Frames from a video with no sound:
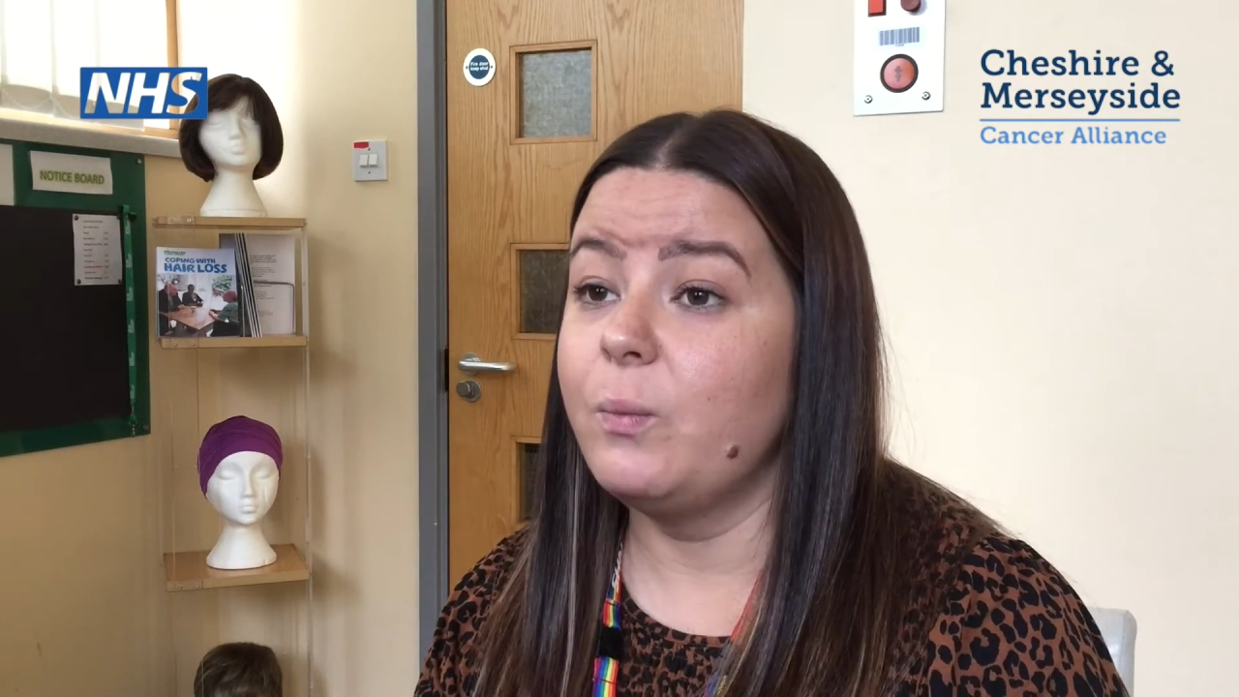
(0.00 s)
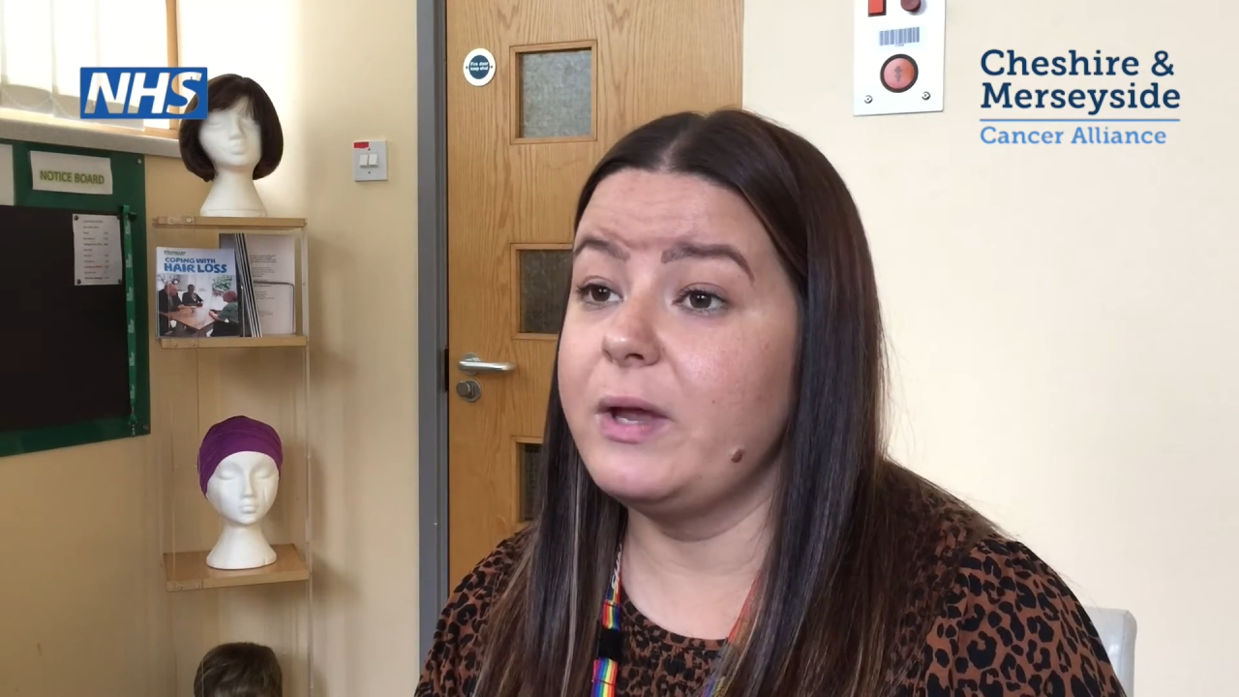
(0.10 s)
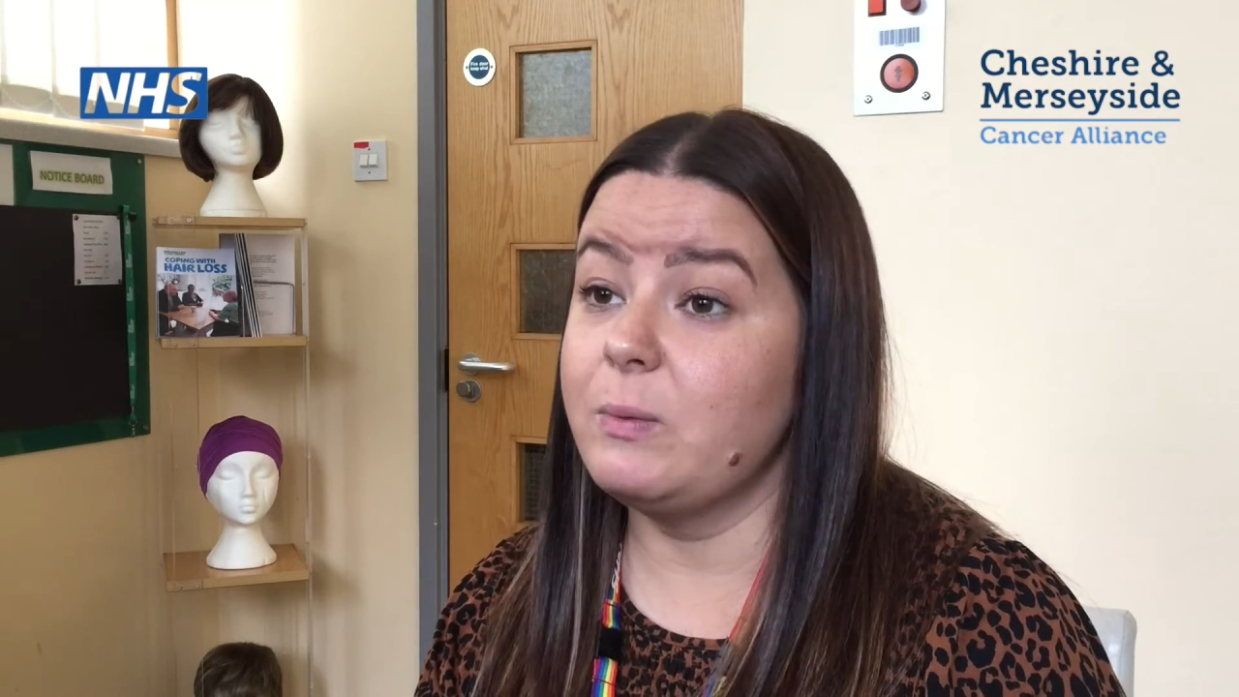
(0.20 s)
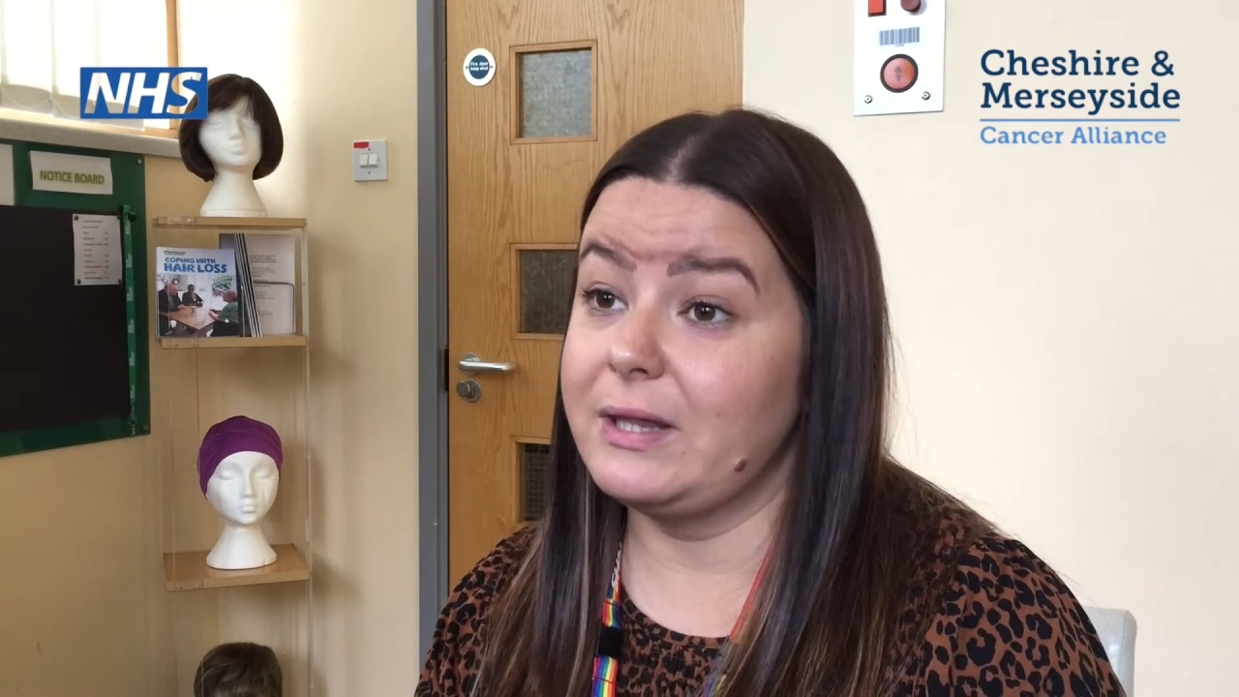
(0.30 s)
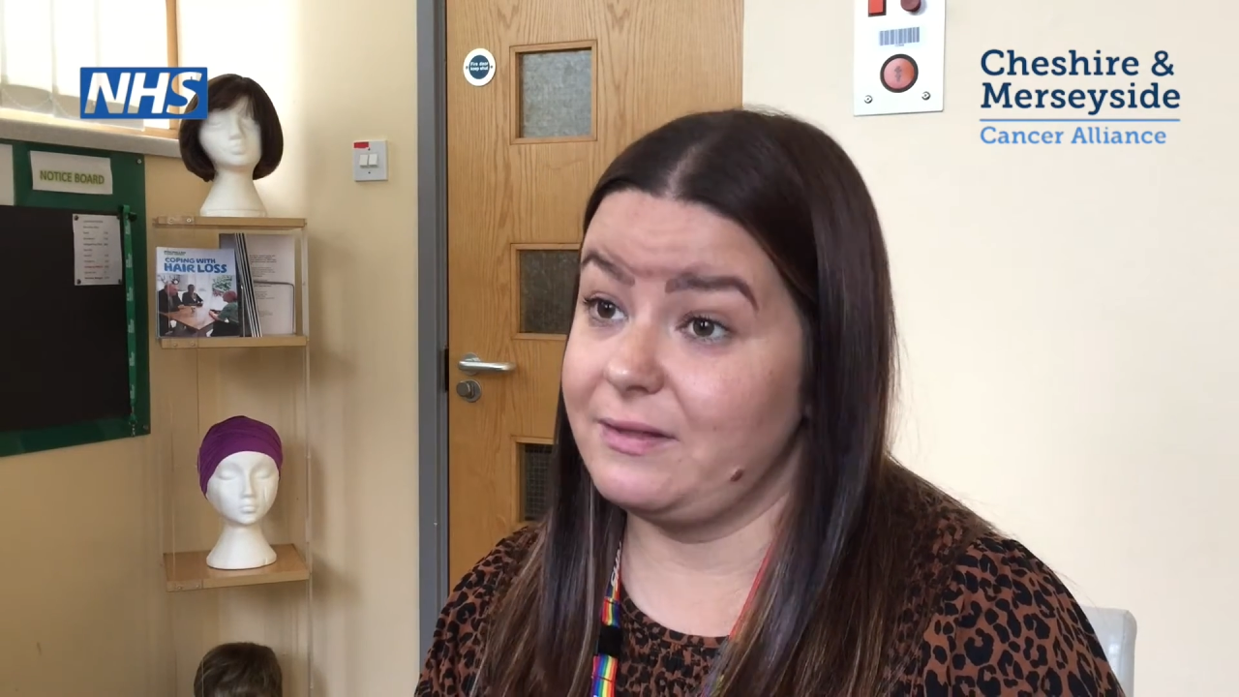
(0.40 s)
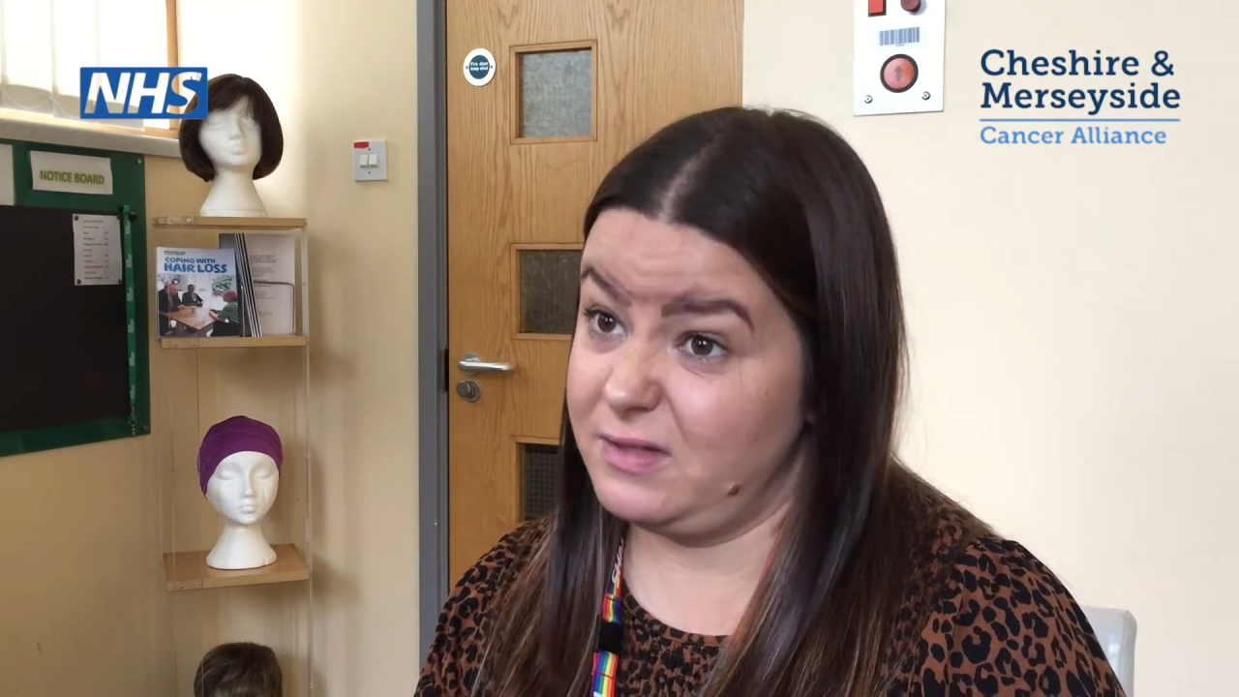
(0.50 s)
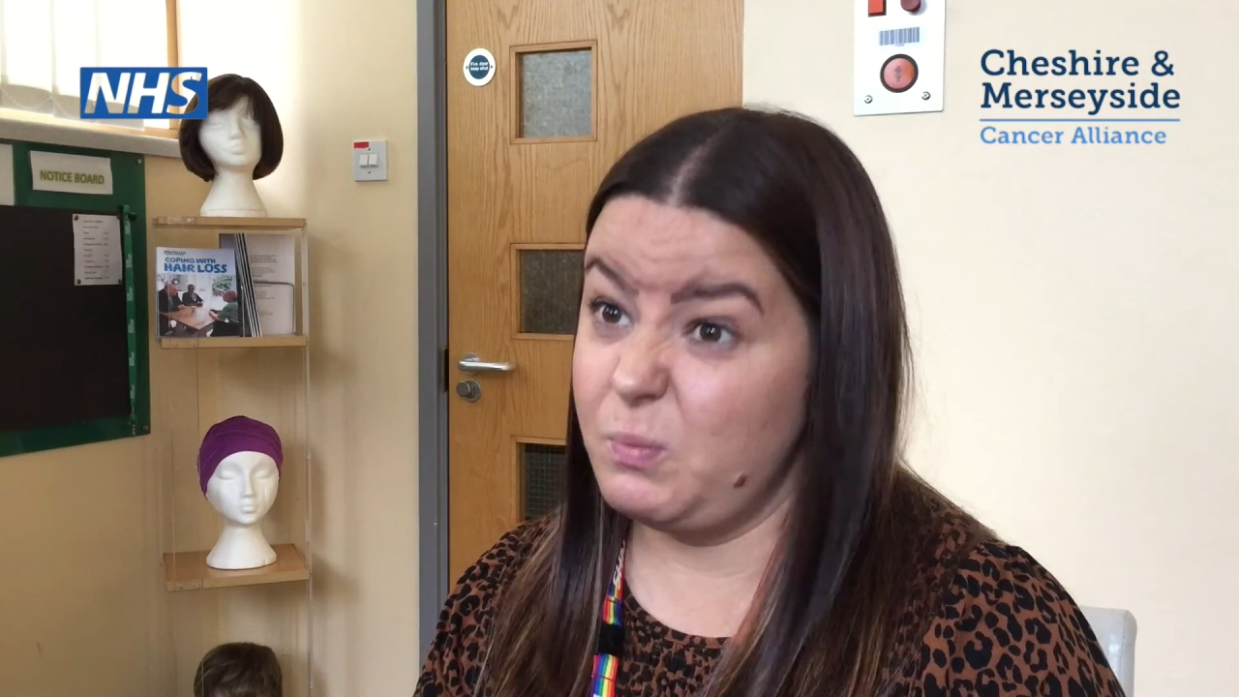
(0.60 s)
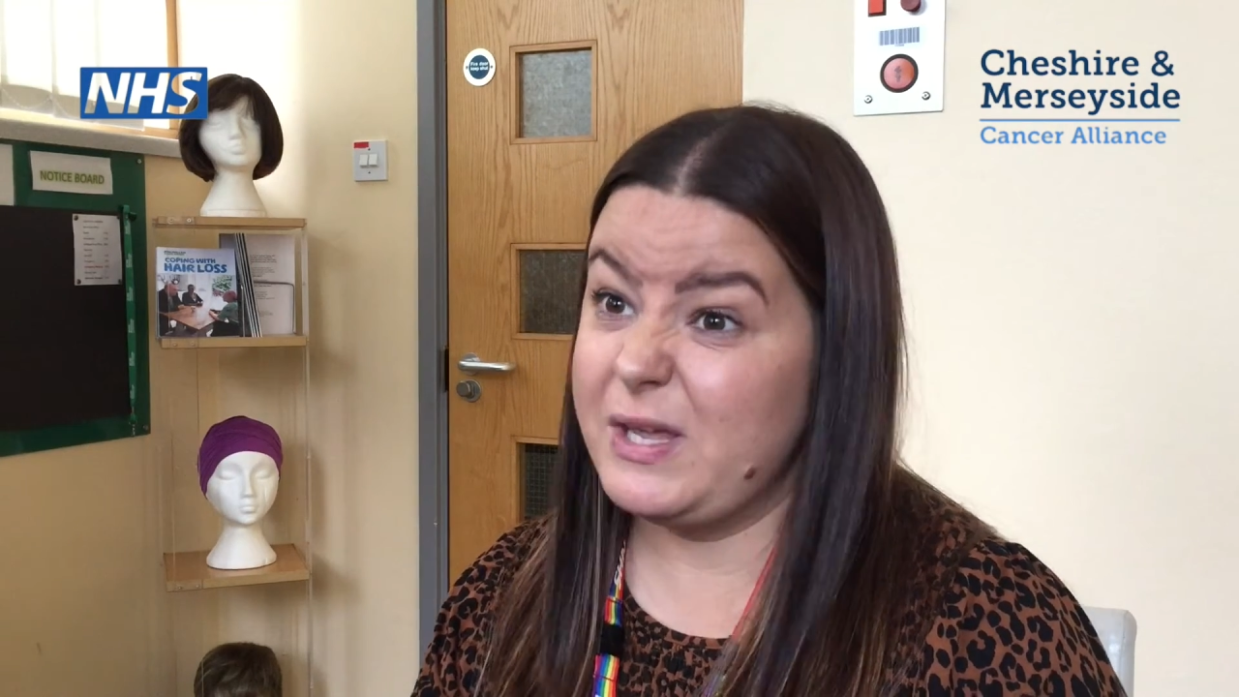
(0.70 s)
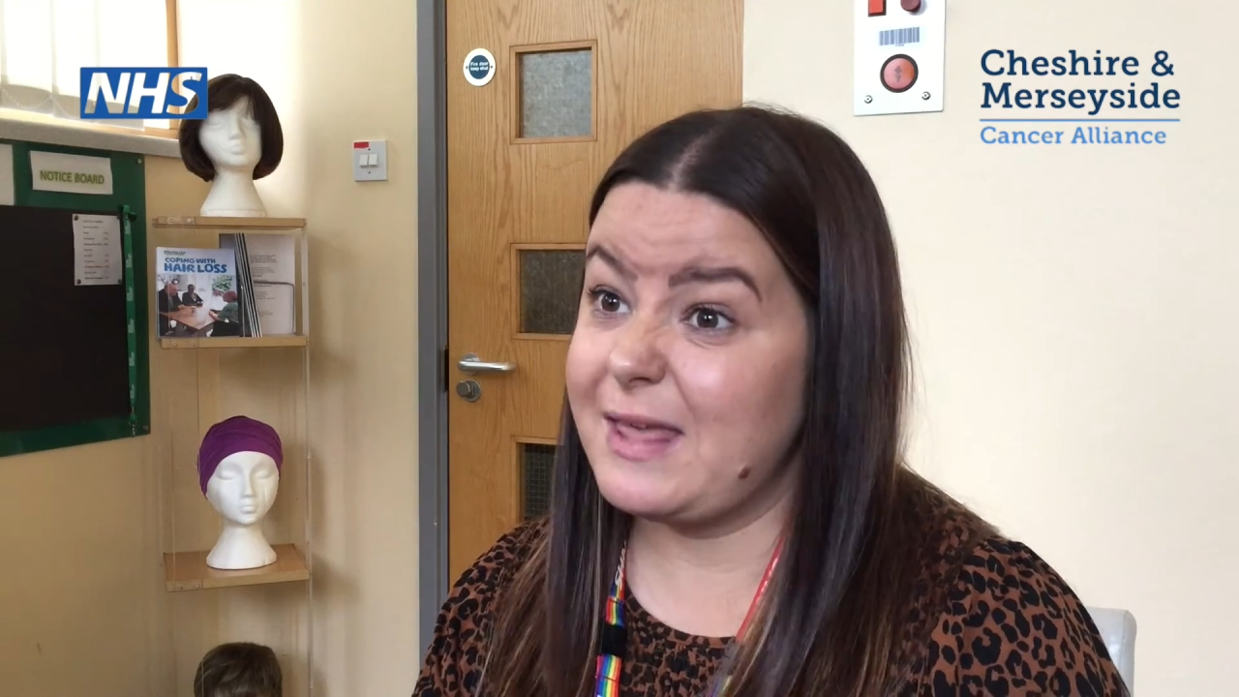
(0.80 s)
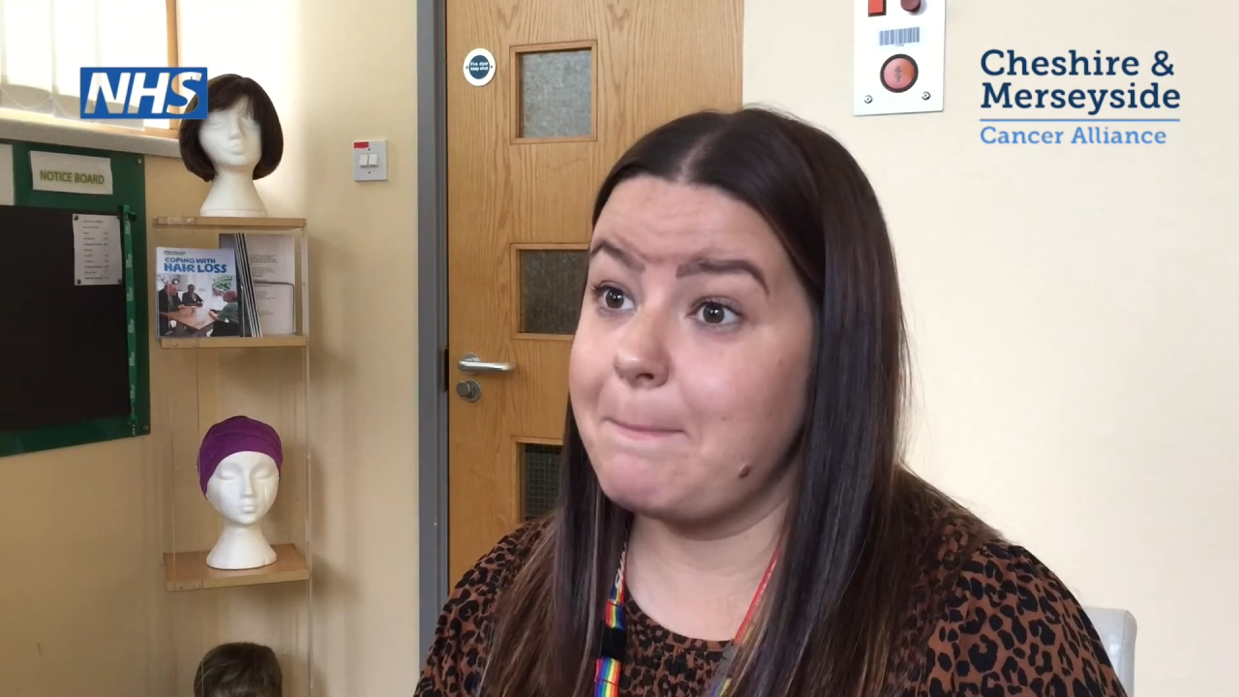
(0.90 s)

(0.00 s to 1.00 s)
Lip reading: We